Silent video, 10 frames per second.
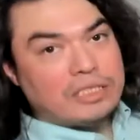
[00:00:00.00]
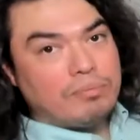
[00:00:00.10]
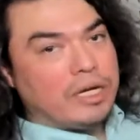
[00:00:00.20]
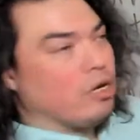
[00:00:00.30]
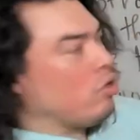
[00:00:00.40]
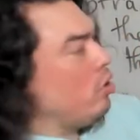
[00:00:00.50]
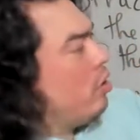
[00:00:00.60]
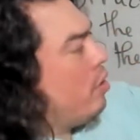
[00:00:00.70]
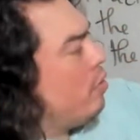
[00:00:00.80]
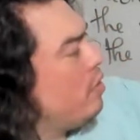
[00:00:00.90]
bigger?
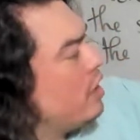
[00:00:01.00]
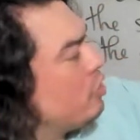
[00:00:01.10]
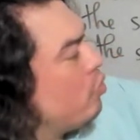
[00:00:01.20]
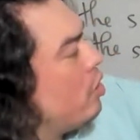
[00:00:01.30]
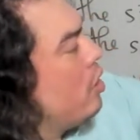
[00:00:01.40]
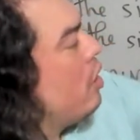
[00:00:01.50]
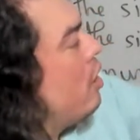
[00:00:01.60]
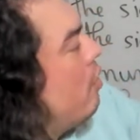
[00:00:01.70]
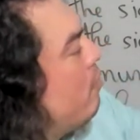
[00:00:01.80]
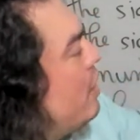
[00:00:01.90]
This one.
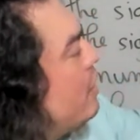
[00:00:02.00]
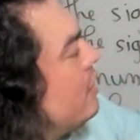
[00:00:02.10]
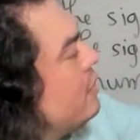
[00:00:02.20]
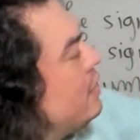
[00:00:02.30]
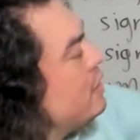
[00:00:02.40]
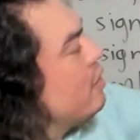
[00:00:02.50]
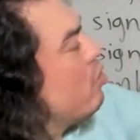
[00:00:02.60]
Because since they're